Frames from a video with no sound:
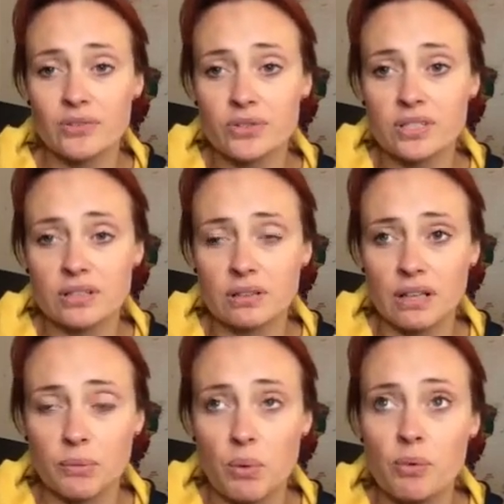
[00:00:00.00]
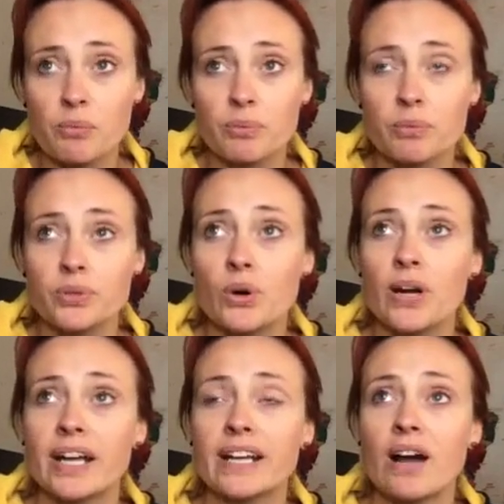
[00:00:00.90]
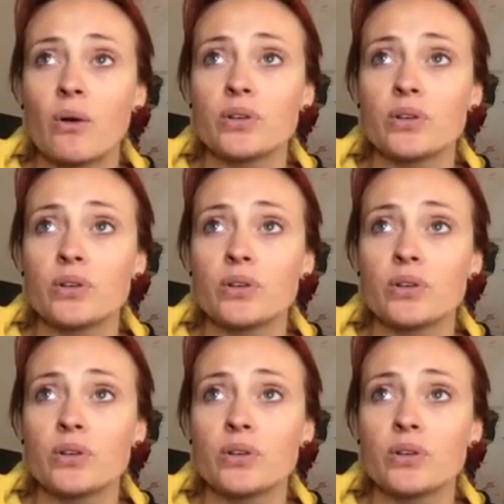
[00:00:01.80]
Just like when we're talking now,